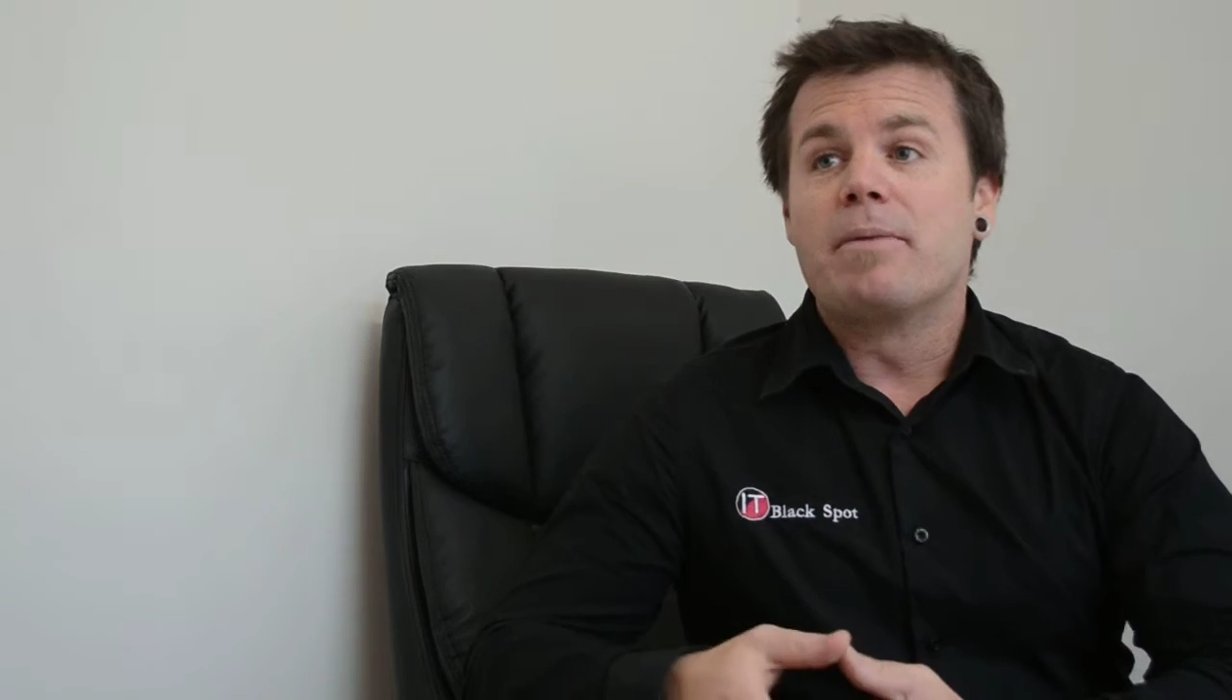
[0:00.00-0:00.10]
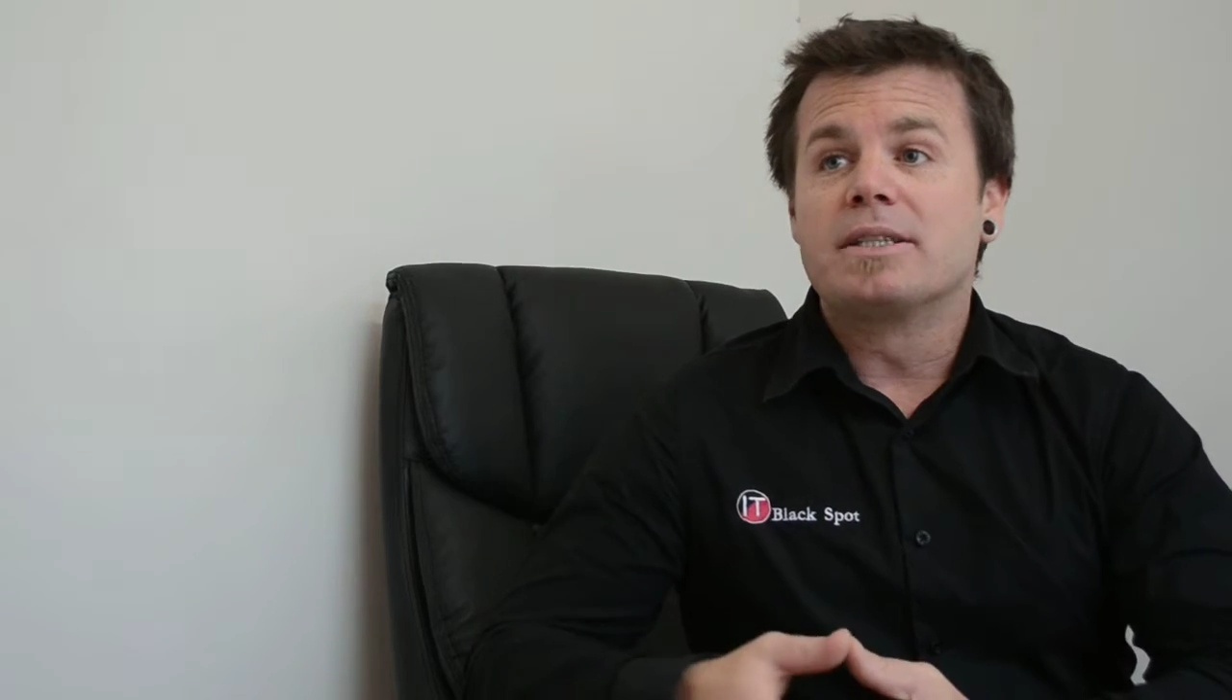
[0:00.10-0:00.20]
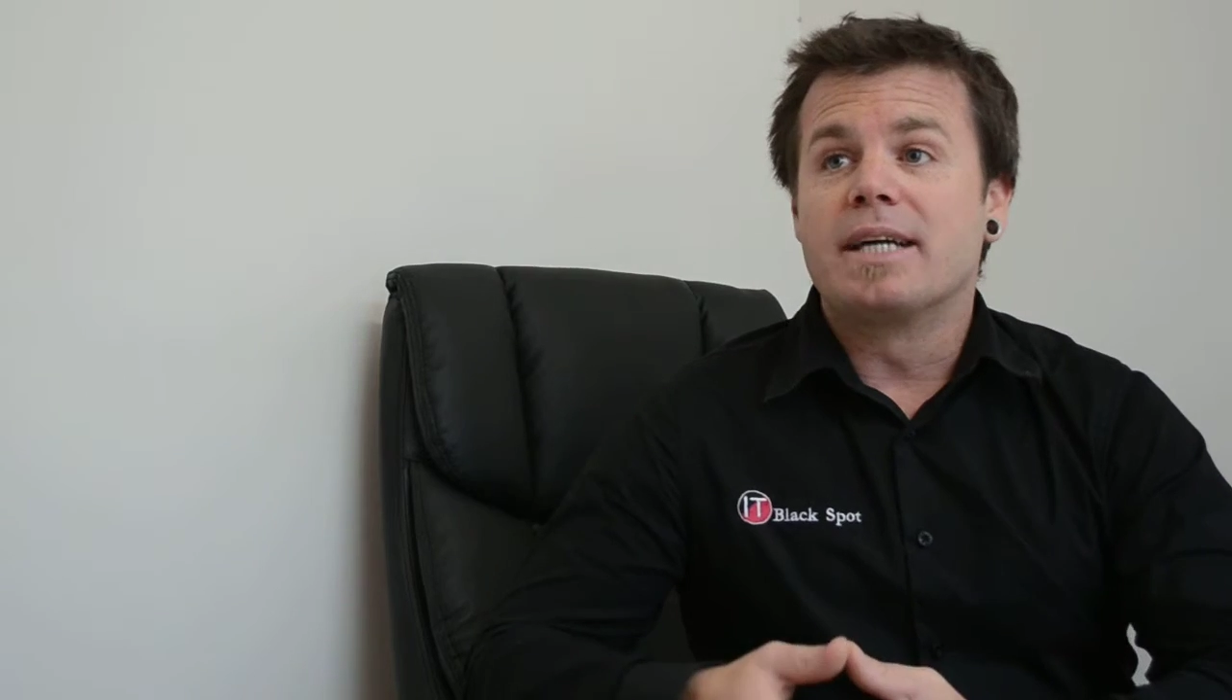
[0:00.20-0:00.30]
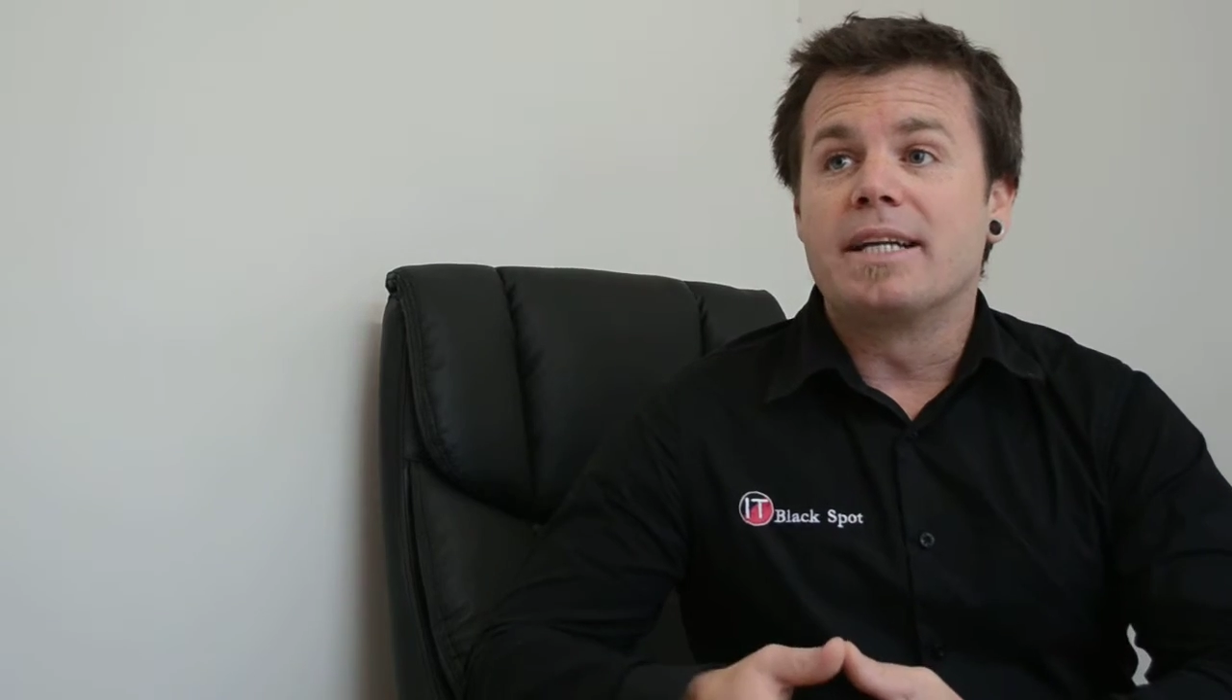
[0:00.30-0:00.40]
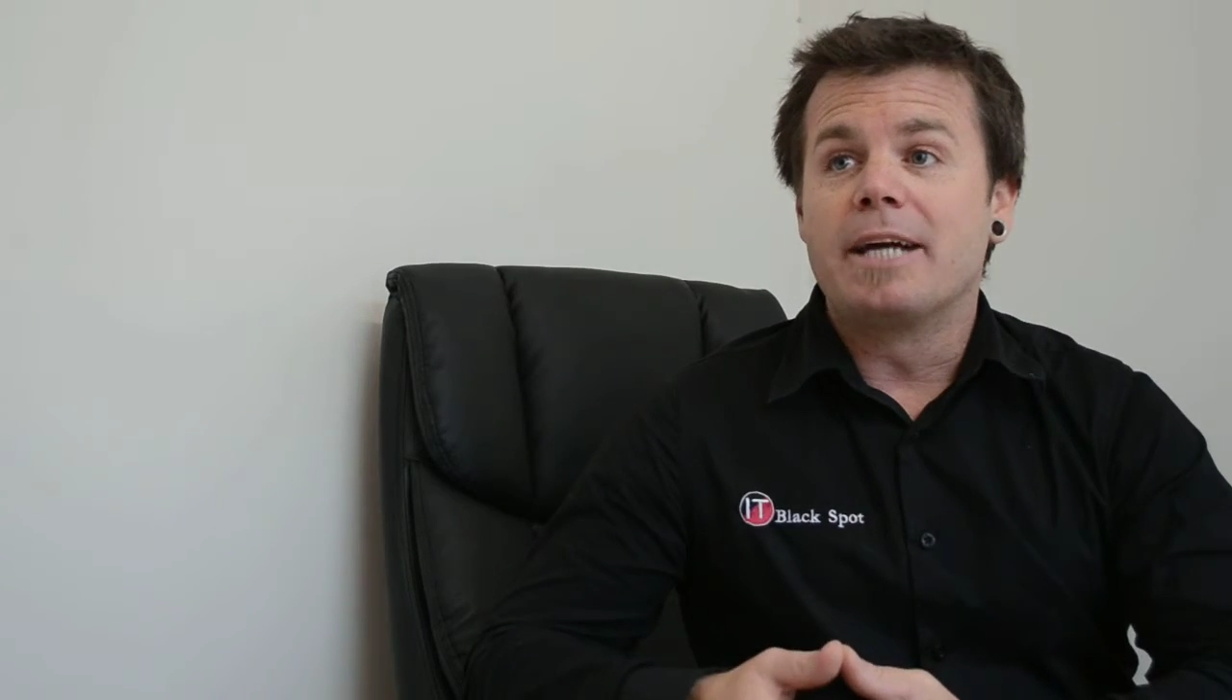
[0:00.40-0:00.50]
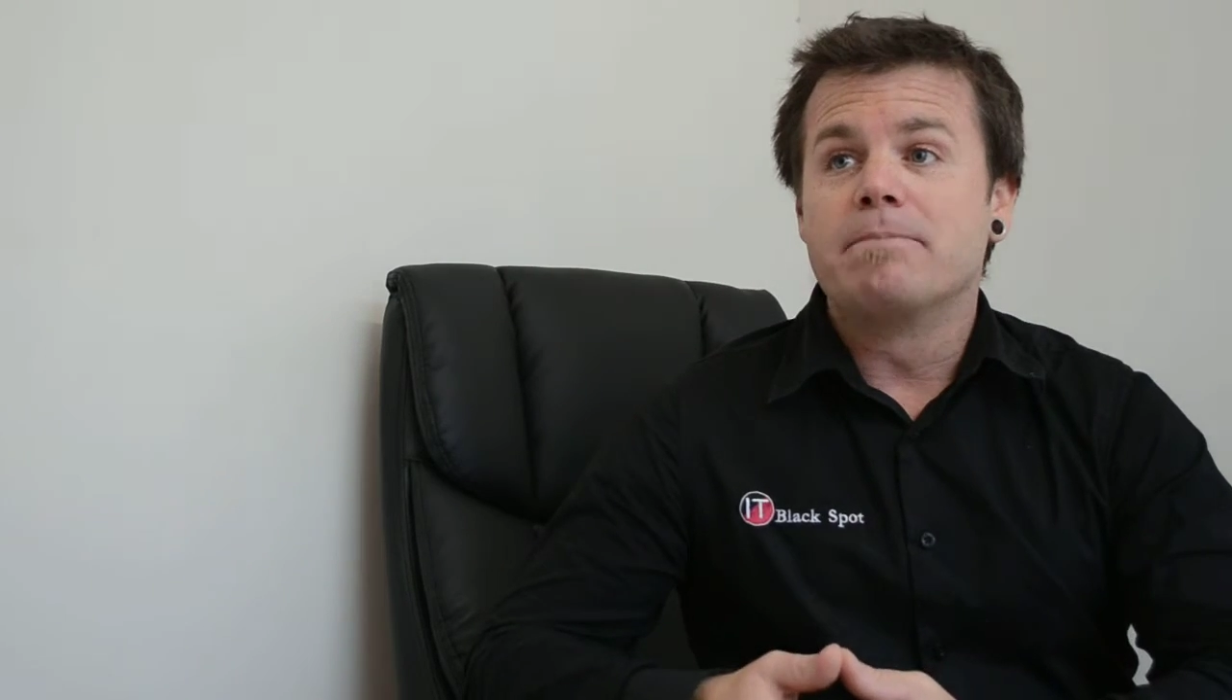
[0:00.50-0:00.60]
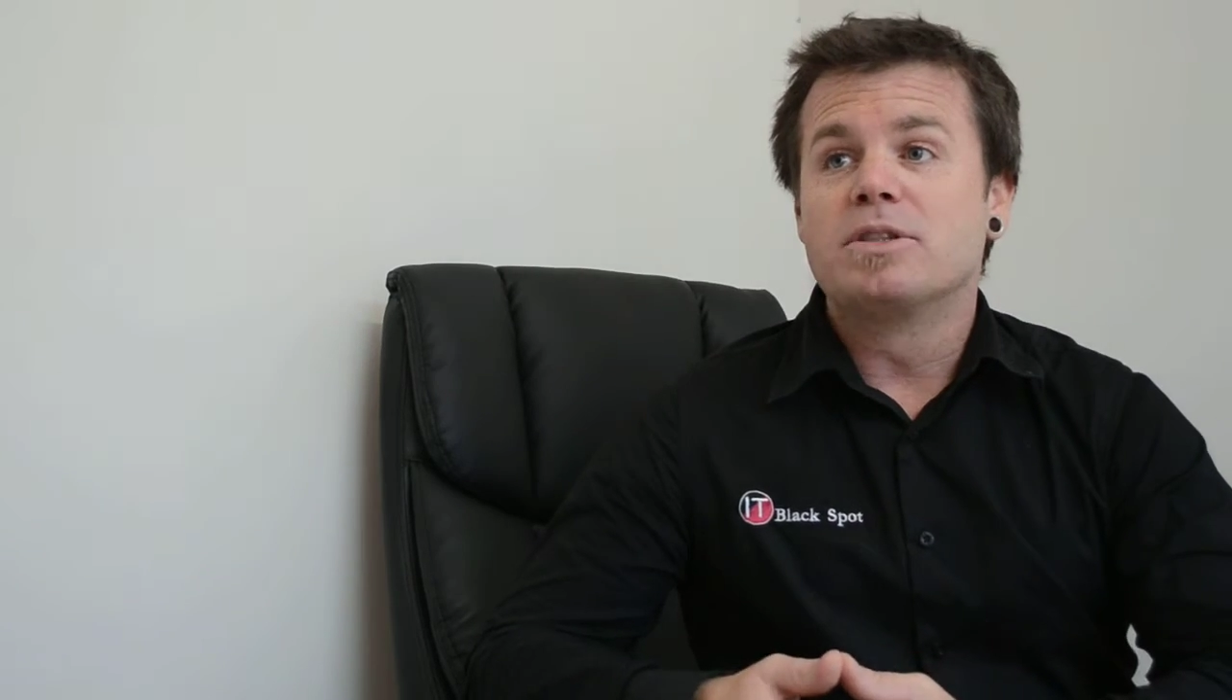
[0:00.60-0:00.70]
by Sunday.